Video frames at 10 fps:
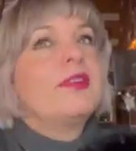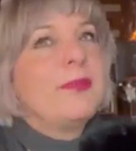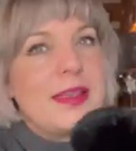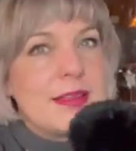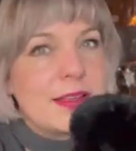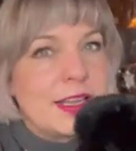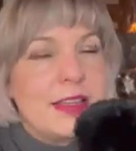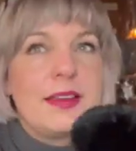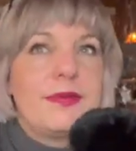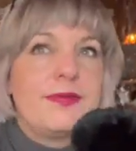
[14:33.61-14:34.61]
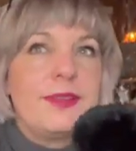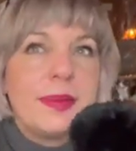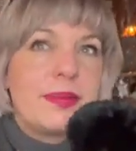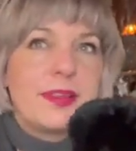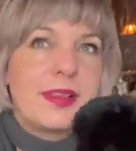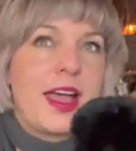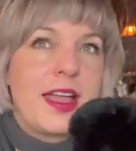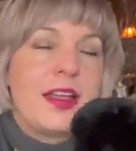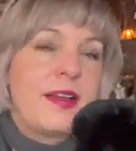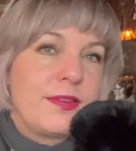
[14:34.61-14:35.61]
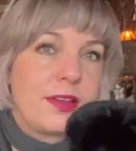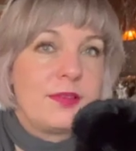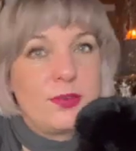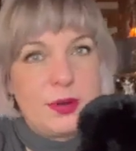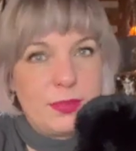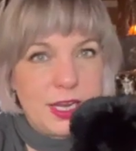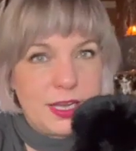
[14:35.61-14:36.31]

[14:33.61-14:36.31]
basically the flip side of conformity,